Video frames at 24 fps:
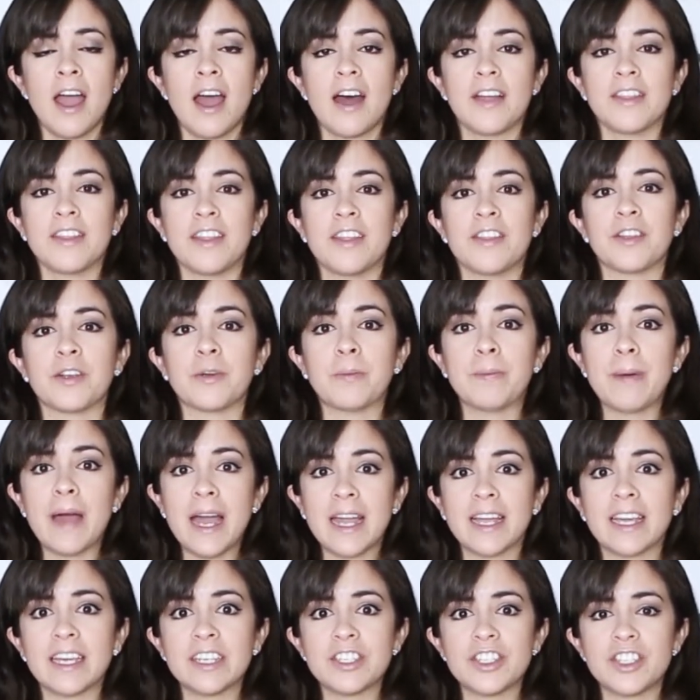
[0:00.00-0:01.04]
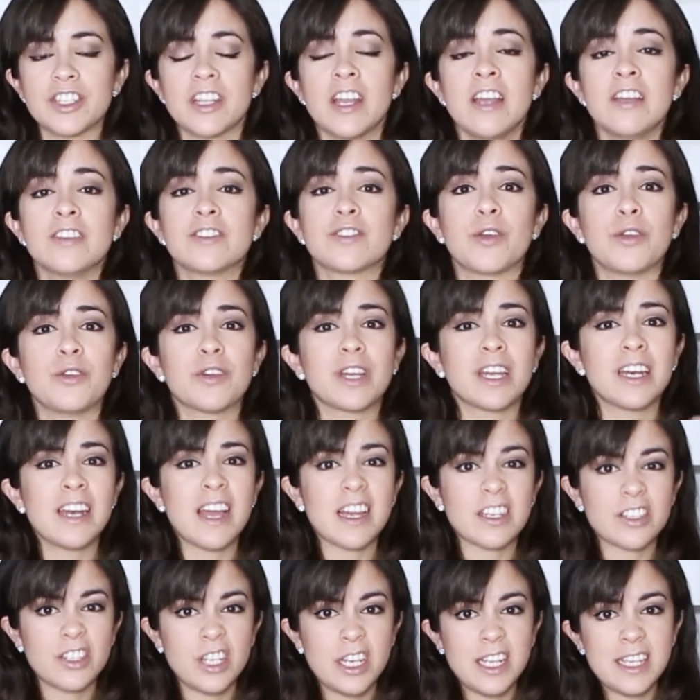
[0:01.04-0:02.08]
and then they're packaged, so you can
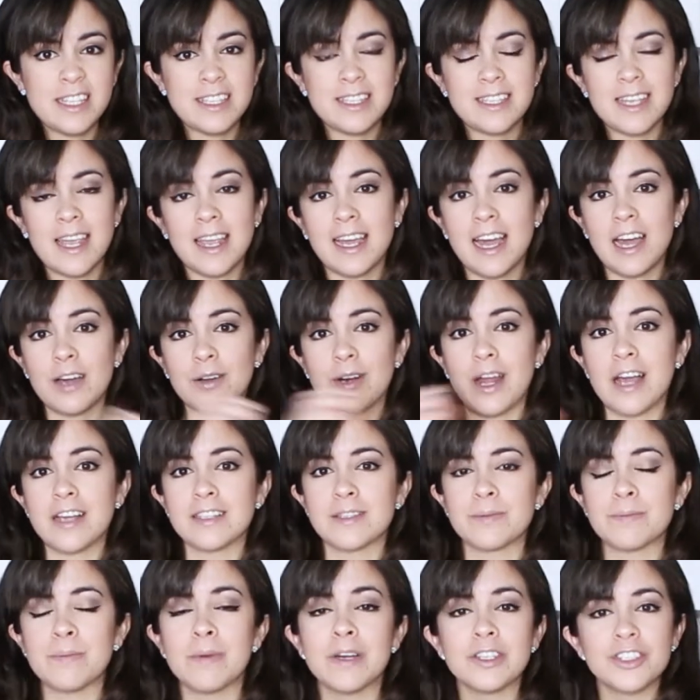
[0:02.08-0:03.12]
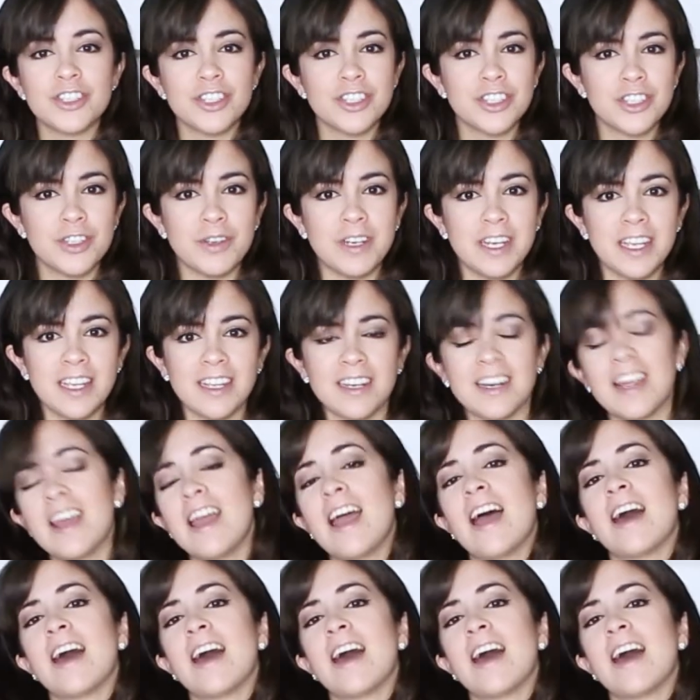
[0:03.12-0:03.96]
actually take out as much as you need